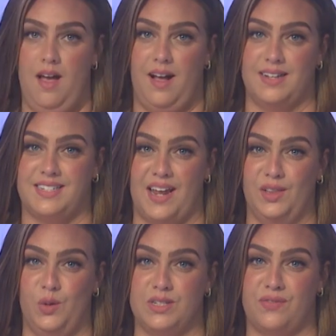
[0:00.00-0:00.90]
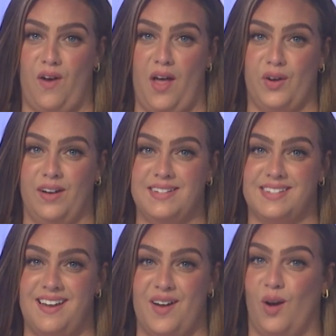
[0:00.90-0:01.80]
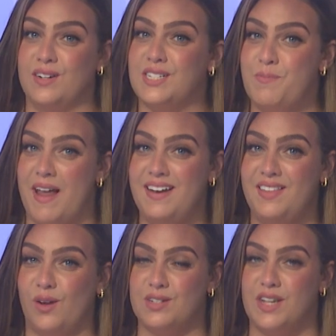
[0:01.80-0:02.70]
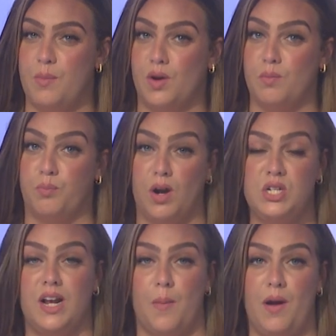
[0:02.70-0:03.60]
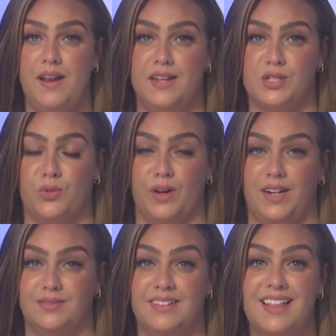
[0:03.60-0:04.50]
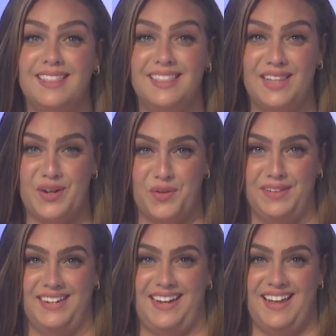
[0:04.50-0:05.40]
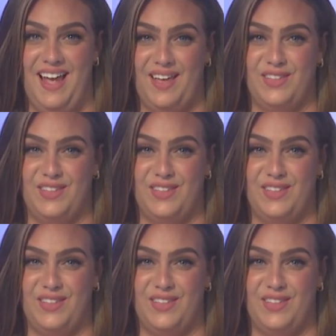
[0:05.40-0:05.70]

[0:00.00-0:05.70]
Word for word: A St. Louis father and son are spending their summer brushing up on history literally.